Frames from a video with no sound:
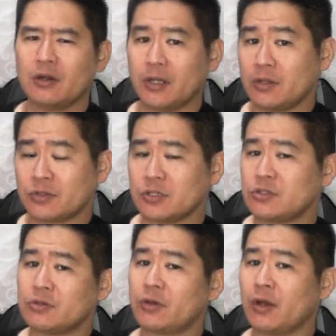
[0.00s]
All right, there's a
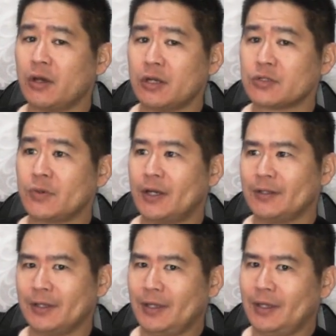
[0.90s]
tutorial on it as
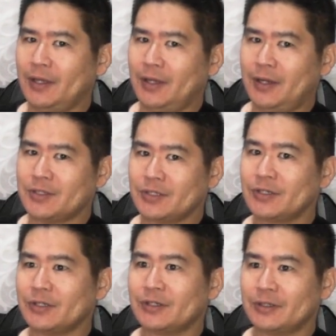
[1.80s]
well, and it's a
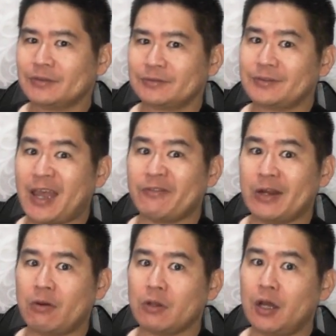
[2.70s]
good half
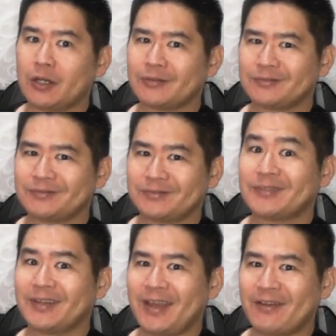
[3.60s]
an hour long.
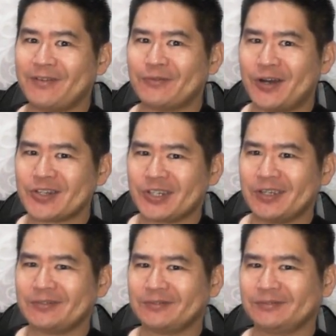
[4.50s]
Have fun watching it.